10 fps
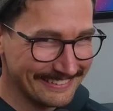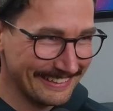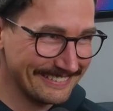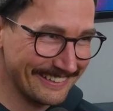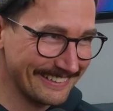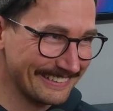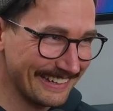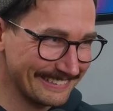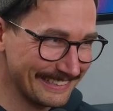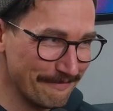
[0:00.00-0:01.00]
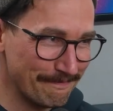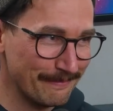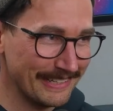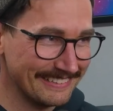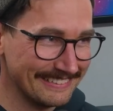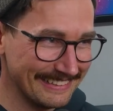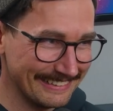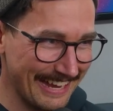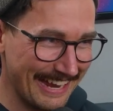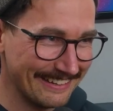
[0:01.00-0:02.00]
He's got to say something big to
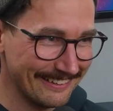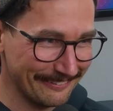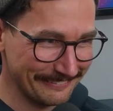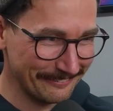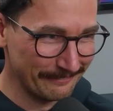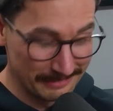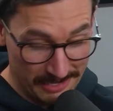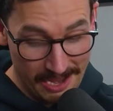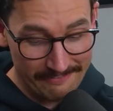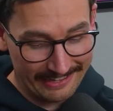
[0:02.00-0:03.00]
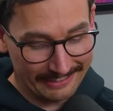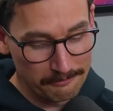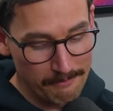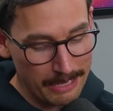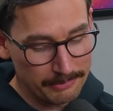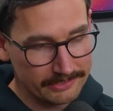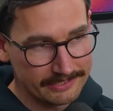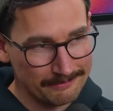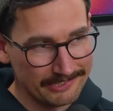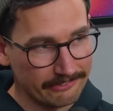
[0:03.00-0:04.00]
get the heat off him. I reckon maybe
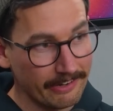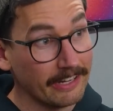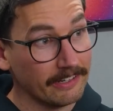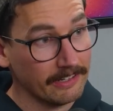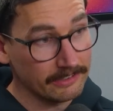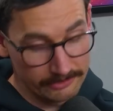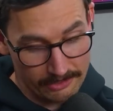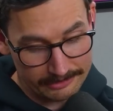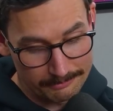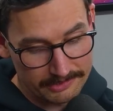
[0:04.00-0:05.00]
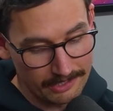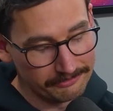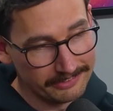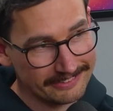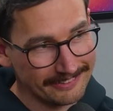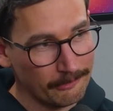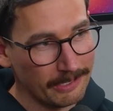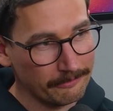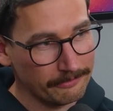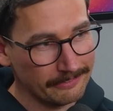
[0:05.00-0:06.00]
Tim Taranto knocked himself into the
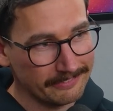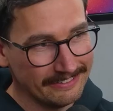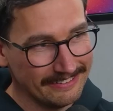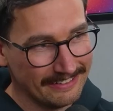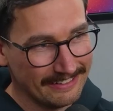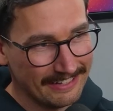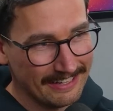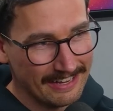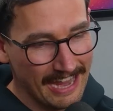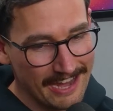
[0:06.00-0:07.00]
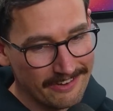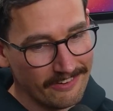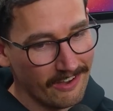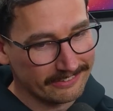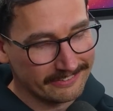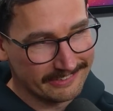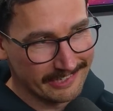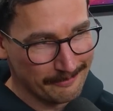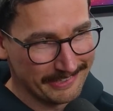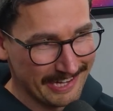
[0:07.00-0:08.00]
150 and knocked
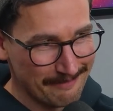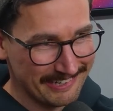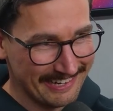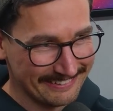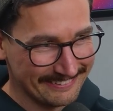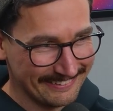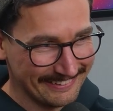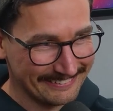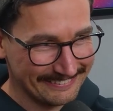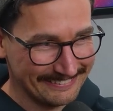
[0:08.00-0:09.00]
Jeremy Cameron outside.